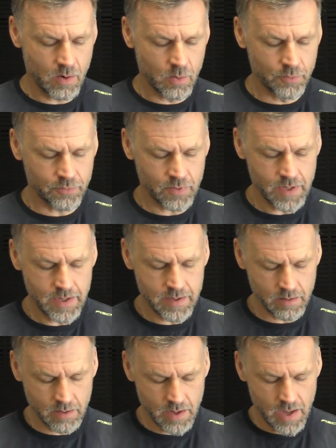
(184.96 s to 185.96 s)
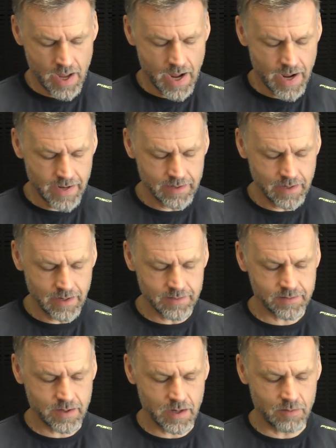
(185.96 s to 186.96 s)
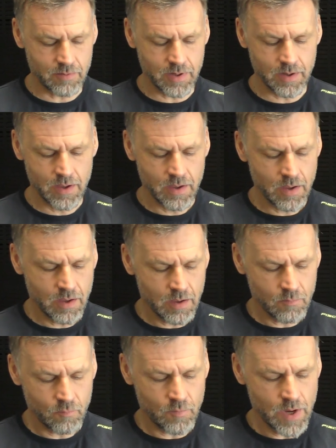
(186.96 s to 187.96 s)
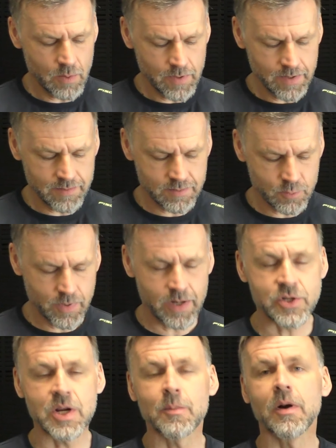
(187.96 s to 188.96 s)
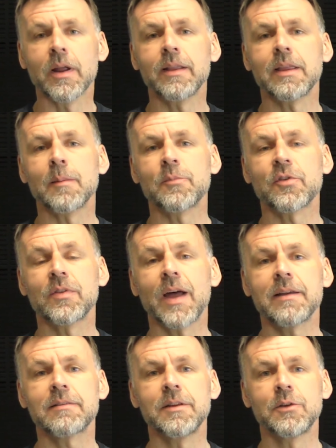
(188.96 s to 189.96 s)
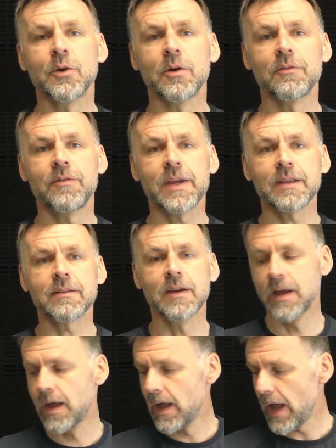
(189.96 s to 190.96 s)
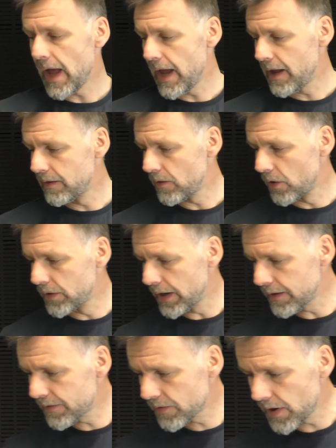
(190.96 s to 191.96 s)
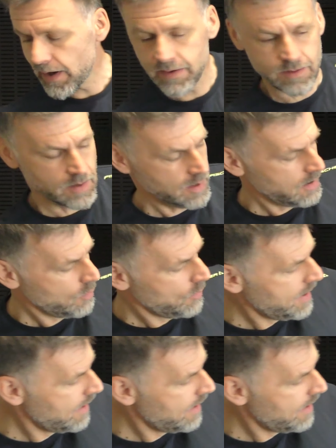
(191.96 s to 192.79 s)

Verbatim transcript: also here high lace cover, very stretchable, adapts nicely to your feet, and on the inside we